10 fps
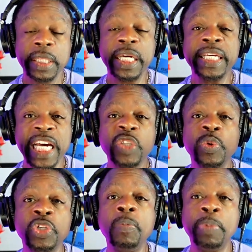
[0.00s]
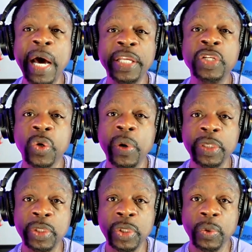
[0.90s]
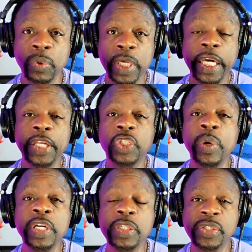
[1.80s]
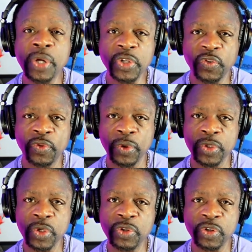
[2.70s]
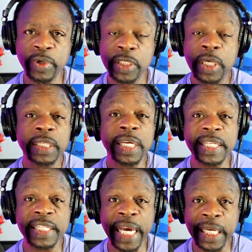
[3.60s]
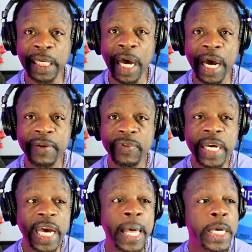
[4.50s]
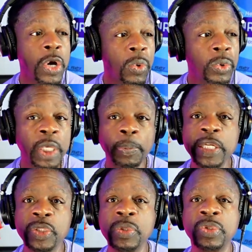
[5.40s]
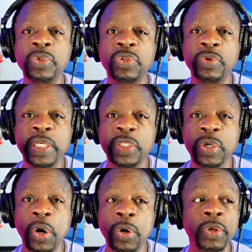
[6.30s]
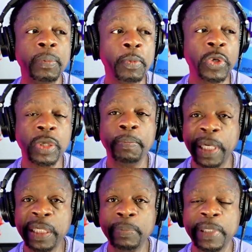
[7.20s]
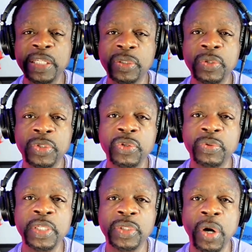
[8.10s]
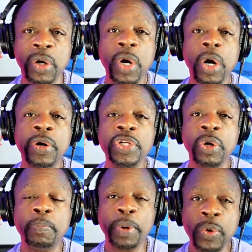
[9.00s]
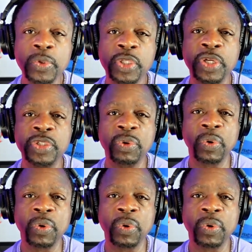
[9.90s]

then guess what your body is going to do? It's going to search for those nutrients to stay alive. And the only place those nutrients are, the most abundant place those nutrients are in your bones and in your